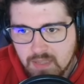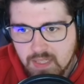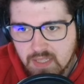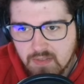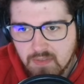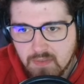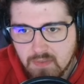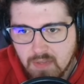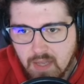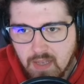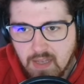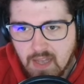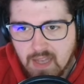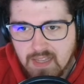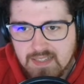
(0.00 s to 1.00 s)
Like it's,
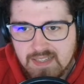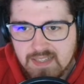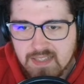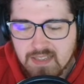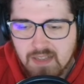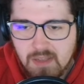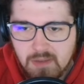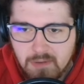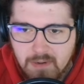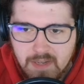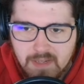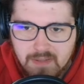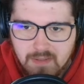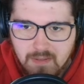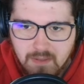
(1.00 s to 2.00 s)
I guess I had to color grade
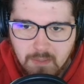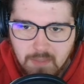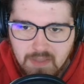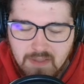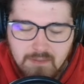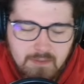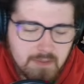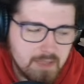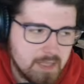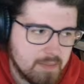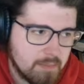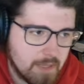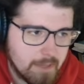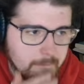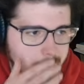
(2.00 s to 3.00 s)
it a little bit differently,
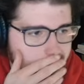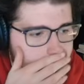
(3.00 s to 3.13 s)
but